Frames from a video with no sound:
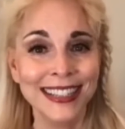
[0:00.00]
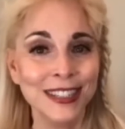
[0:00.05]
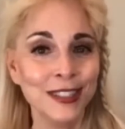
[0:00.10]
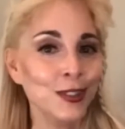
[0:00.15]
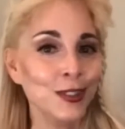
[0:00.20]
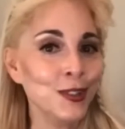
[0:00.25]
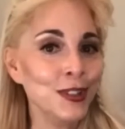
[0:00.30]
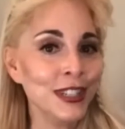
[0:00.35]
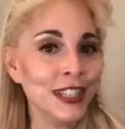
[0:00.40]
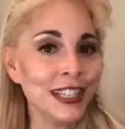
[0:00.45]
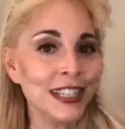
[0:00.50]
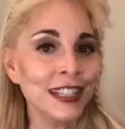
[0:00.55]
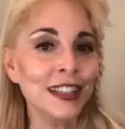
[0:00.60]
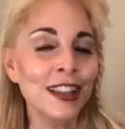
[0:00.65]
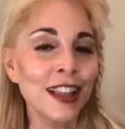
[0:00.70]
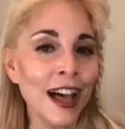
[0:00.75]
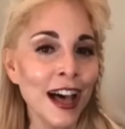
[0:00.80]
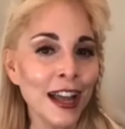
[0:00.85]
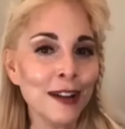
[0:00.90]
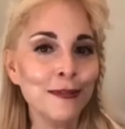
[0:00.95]
Certainly a
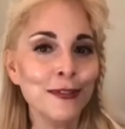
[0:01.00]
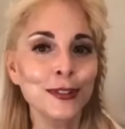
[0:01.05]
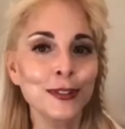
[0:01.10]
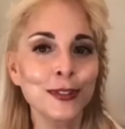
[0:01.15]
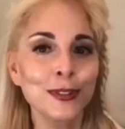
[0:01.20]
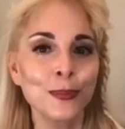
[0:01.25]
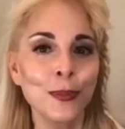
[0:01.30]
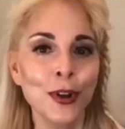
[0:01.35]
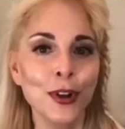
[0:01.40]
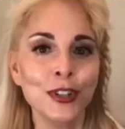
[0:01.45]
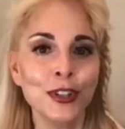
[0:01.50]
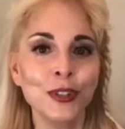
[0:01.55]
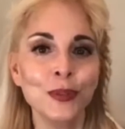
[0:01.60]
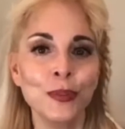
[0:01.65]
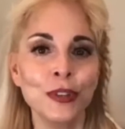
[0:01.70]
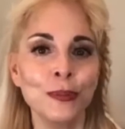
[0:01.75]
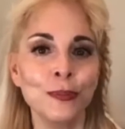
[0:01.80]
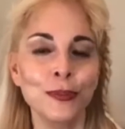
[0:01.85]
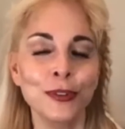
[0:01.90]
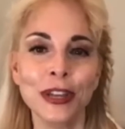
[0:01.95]
lot of the smartest
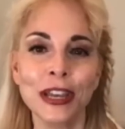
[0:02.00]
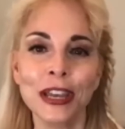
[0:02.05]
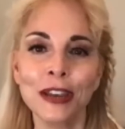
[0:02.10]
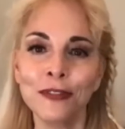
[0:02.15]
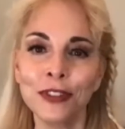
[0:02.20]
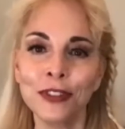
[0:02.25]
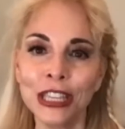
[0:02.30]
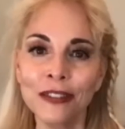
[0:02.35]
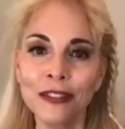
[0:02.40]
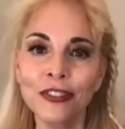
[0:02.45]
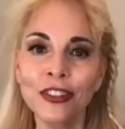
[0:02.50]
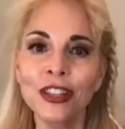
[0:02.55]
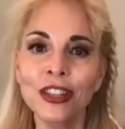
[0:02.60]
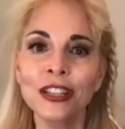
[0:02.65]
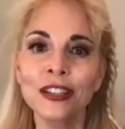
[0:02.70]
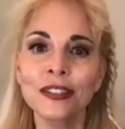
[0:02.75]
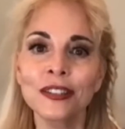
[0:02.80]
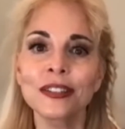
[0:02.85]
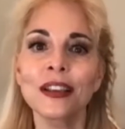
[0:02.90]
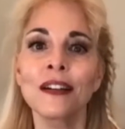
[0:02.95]
people have given
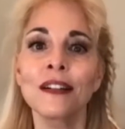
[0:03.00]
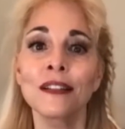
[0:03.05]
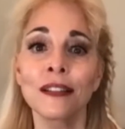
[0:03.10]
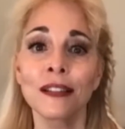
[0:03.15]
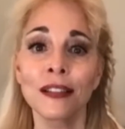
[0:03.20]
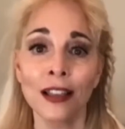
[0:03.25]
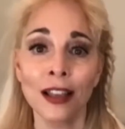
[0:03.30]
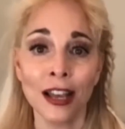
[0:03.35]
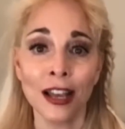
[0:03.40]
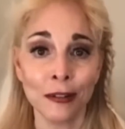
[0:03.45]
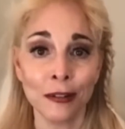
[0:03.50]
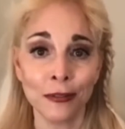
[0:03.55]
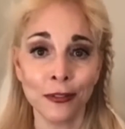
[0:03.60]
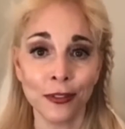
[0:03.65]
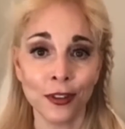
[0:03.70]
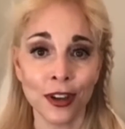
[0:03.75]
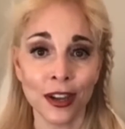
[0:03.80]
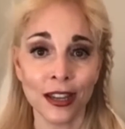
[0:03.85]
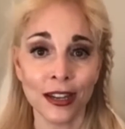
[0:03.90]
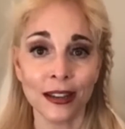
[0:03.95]
this a lot of
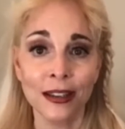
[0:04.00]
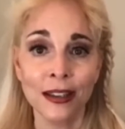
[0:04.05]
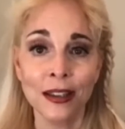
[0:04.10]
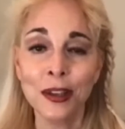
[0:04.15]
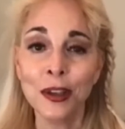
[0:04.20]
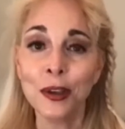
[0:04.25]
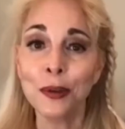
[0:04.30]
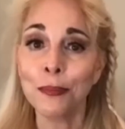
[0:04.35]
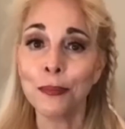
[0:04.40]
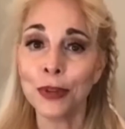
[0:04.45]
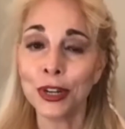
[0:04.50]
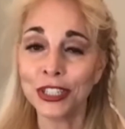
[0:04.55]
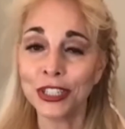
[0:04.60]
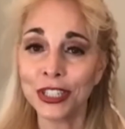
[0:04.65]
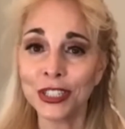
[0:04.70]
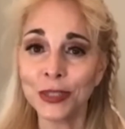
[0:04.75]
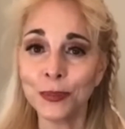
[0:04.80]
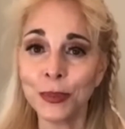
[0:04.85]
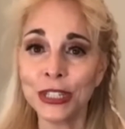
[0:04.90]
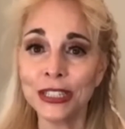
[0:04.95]
thought. Much
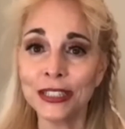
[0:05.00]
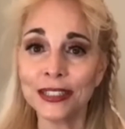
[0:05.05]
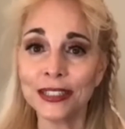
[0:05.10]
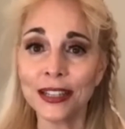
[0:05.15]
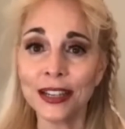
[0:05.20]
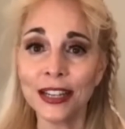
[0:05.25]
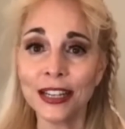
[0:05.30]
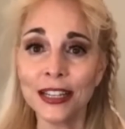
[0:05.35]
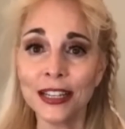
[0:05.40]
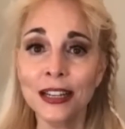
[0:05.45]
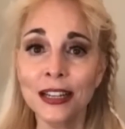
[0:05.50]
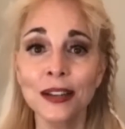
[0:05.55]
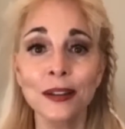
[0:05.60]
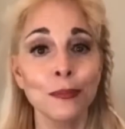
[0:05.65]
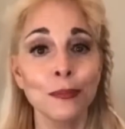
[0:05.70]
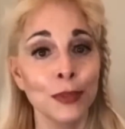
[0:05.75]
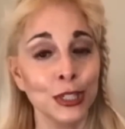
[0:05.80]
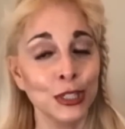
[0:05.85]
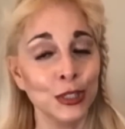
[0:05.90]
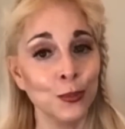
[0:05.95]
has been studied,
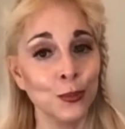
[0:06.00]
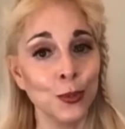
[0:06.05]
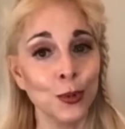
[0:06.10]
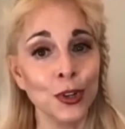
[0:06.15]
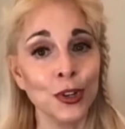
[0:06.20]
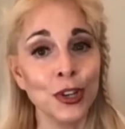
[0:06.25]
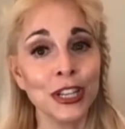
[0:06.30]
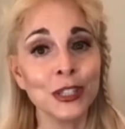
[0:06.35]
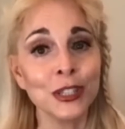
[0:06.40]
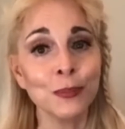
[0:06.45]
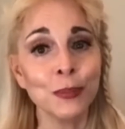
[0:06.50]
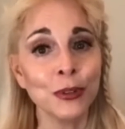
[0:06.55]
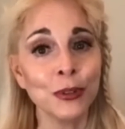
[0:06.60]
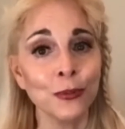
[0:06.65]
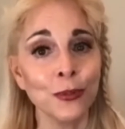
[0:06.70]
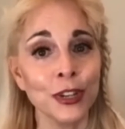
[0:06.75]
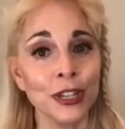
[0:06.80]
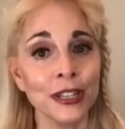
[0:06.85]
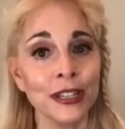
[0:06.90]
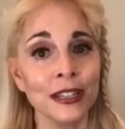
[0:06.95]
much more has
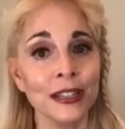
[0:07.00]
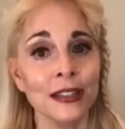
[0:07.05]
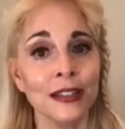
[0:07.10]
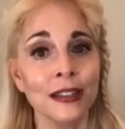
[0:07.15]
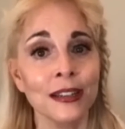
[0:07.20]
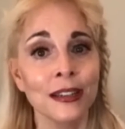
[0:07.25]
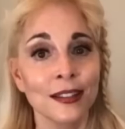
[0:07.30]
been written.